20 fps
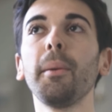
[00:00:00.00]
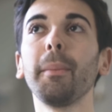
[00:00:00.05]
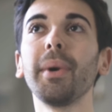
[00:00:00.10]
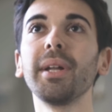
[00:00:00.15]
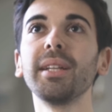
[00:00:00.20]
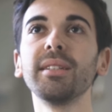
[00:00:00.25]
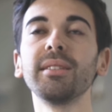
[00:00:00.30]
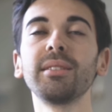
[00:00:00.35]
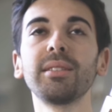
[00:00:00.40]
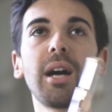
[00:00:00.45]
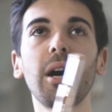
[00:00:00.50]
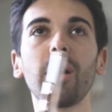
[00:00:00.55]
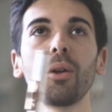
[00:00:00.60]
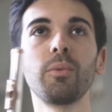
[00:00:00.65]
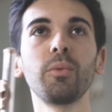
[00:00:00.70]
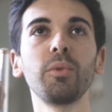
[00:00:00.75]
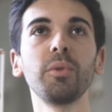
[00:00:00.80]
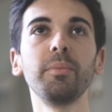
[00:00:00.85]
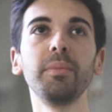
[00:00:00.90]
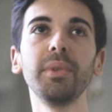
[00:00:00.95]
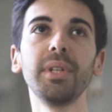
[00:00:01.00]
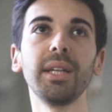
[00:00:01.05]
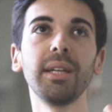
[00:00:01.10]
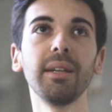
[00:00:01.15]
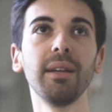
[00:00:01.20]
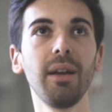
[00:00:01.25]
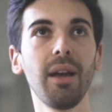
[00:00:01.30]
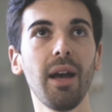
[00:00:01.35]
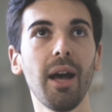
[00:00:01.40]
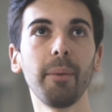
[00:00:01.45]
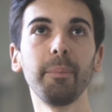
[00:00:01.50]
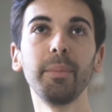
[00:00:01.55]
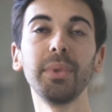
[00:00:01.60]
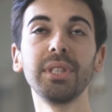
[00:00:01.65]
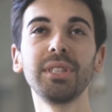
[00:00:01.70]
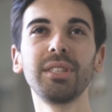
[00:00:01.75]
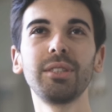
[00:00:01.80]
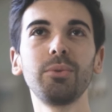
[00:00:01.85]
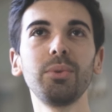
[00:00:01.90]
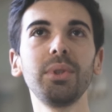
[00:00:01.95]
but the sound would be a
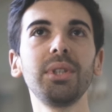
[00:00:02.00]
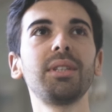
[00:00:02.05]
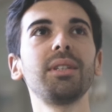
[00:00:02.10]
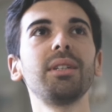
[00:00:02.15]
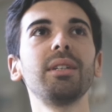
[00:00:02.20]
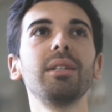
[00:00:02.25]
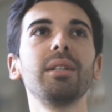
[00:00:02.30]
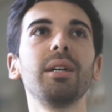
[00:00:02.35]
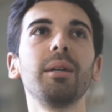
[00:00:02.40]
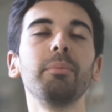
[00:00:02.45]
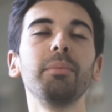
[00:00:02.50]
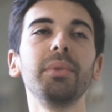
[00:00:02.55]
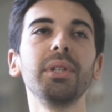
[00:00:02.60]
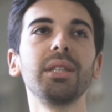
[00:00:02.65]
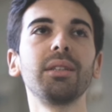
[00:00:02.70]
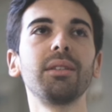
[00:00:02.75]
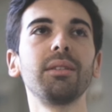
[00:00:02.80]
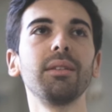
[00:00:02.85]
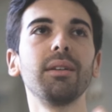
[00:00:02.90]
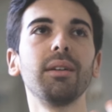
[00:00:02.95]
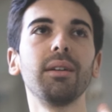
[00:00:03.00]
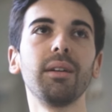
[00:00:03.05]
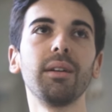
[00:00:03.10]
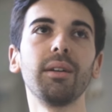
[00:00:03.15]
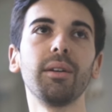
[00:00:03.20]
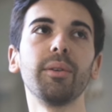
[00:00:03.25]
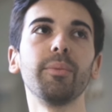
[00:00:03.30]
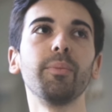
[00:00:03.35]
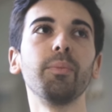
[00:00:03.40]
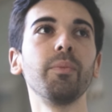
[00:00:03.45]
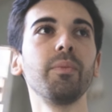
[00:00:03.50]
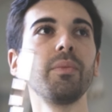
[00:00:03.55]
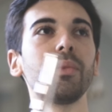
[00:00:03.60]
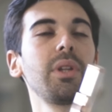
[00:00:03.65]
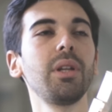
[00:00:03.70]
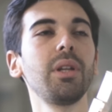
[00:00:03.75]
bit sweeter, a bit um,